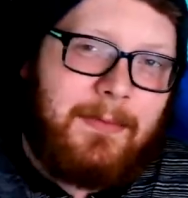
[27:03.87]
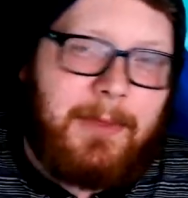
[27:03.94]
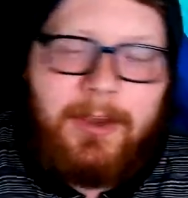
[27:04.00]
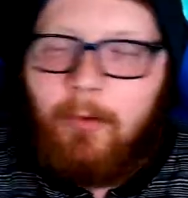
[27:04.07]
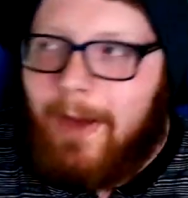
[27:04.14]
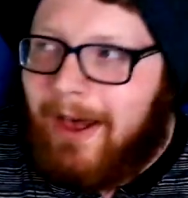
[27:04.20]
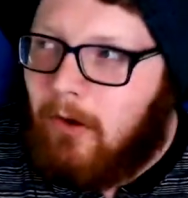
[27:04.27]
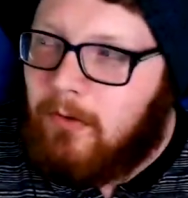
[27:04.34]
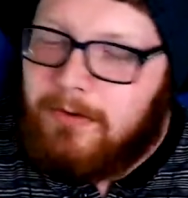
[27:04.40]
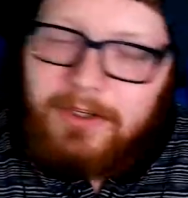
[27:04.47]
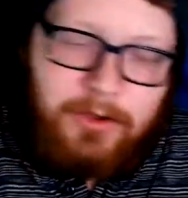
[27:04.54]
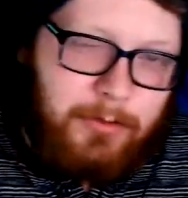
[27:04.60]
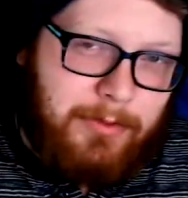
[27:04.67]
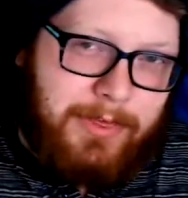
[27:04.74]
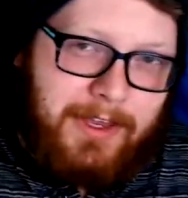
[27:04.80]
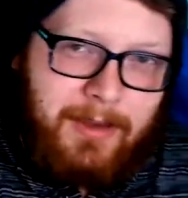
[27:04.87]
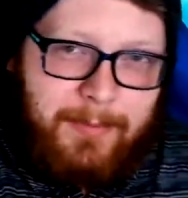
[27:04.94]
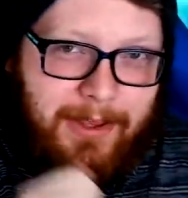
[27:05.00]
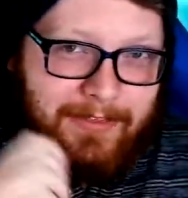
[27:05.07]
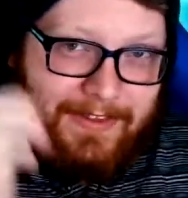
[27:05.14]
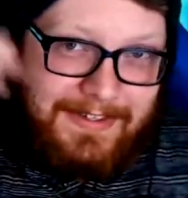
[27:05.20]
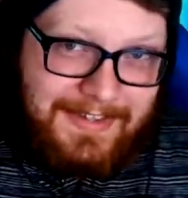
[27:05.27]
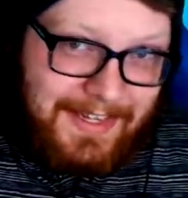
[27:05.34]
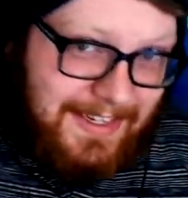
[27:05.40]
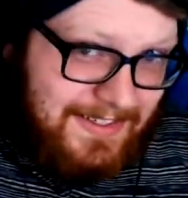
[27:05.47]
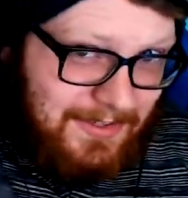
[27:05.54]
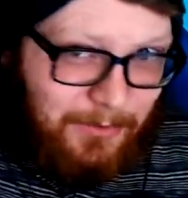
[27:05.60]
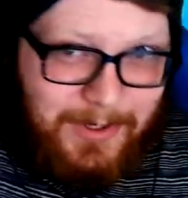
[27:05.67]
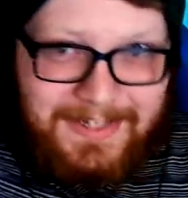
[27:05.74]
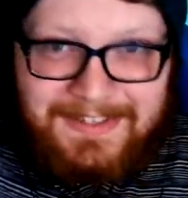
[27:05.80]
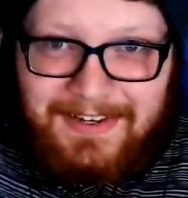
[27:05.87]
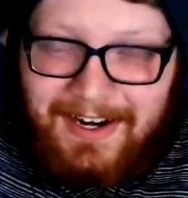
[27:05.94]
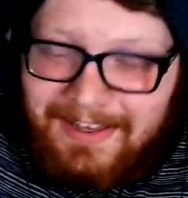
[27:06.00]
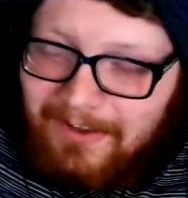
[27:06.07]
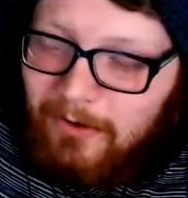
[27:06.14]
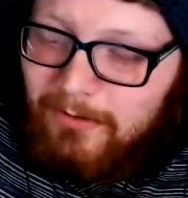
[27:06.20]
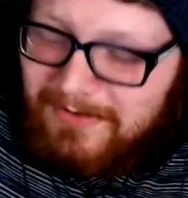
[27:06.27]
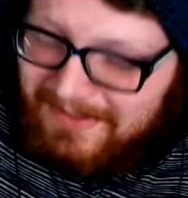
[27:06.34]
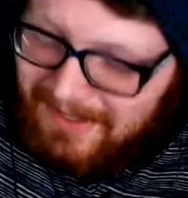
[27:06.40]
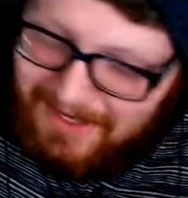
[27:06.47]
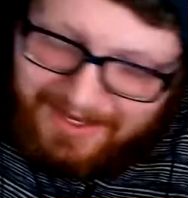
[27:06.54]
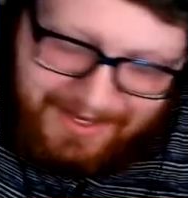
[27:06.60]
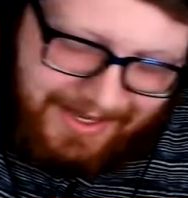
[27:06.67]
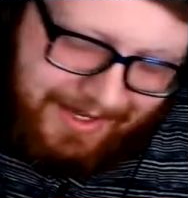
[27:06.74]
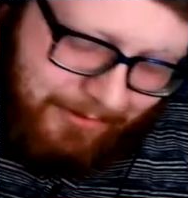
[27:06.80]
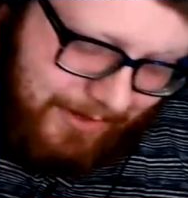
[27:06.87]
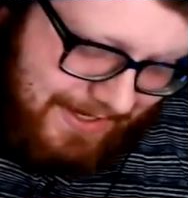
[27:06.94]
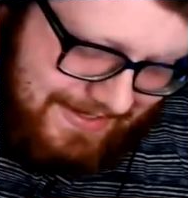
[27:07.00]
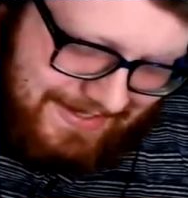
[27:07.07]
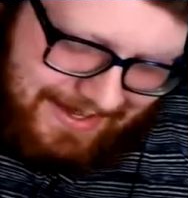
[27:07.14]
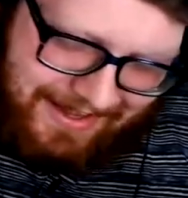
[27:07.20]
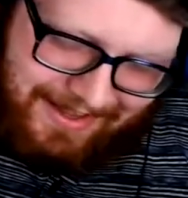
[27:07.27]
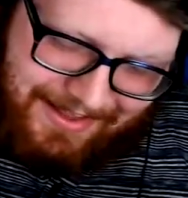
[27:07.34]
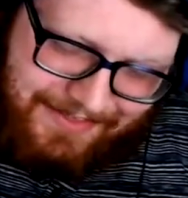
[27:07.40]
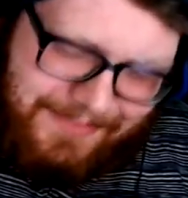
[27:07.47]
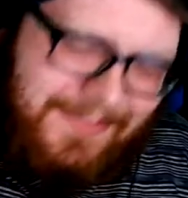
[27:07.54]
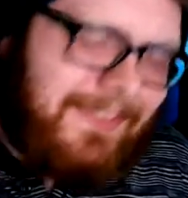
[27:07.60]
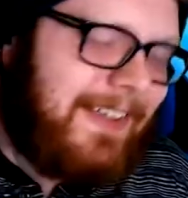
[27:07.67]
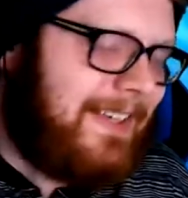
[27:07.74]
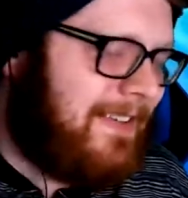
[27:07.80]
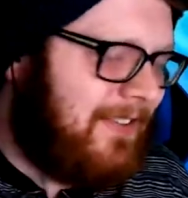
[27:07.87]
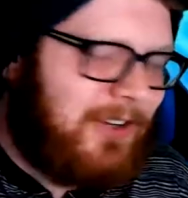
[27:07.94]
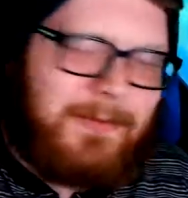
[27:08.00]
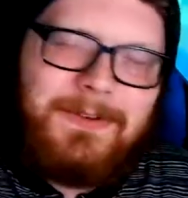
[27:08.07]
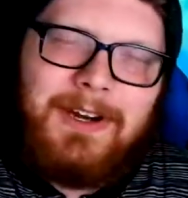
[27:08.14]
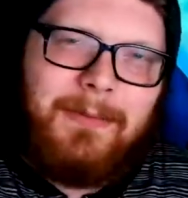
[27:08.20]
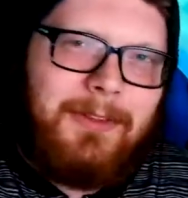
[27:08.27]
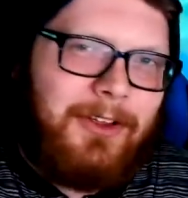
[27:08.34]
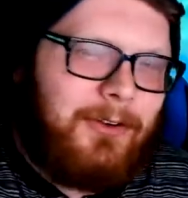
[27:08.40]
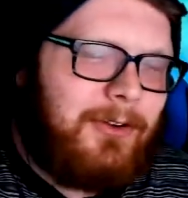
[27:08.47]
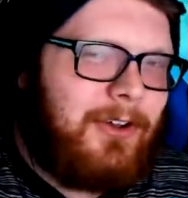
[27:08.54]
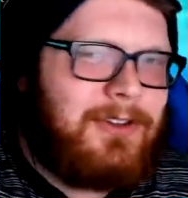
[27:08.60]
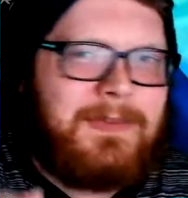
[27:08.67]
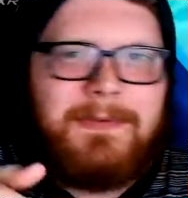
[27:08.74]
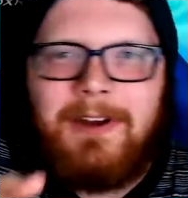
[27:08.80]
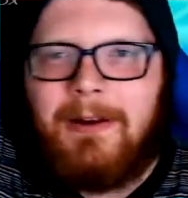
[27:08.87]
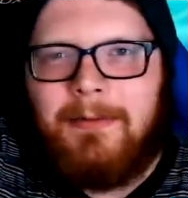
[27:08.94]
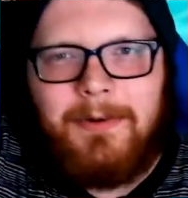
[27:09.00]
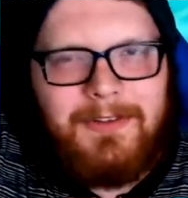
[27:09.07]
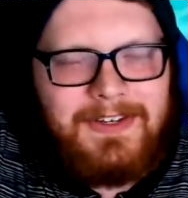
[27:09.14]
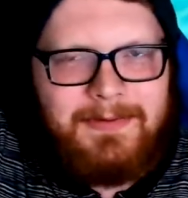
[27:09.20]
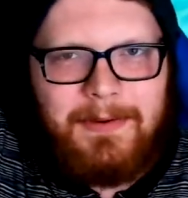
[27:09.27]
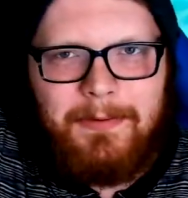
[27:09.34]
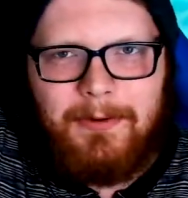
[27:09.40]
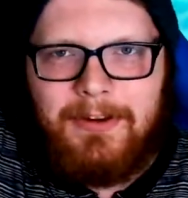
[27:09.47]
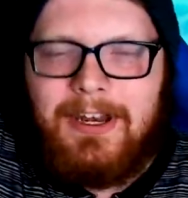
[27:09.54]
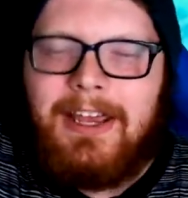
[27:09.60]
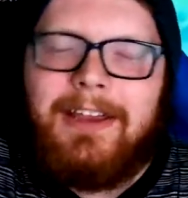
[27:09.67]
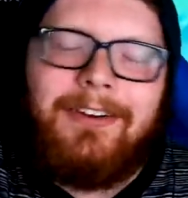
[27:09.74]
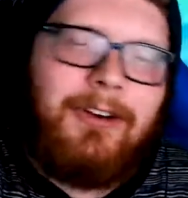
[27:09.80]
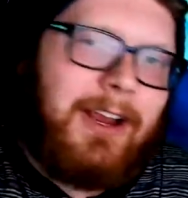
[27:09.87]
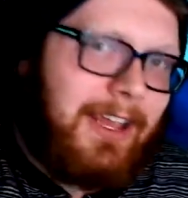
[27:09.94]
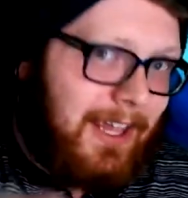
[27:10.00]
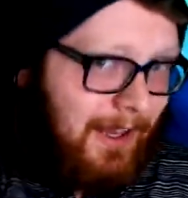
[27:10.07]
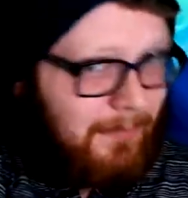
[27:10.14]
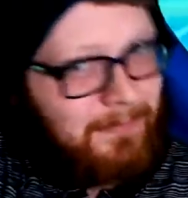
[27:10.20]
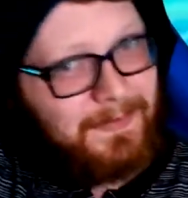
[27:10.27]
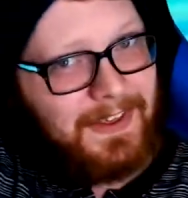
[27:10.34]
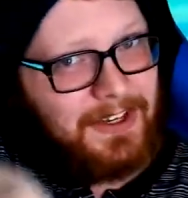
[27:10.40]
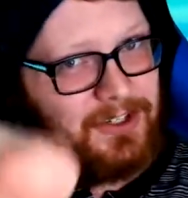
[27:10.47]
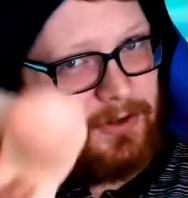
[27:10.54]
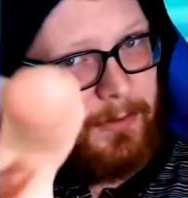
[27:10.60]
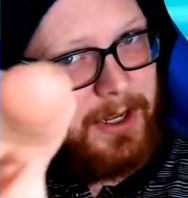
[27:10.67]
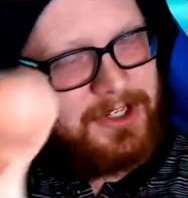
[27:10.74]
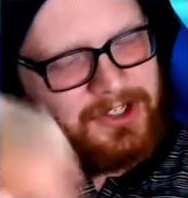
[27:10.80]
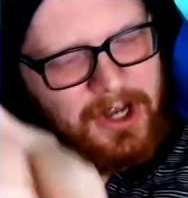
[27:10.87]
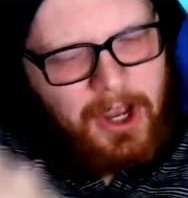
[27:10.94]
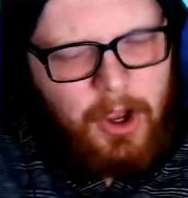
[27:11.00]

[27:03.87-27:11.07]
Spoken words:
I'm like, wow, you think about these things in ways that I don't. Anyways, links in the description down below. Go subscribe to both these people. Nate, great game. Thank you so much.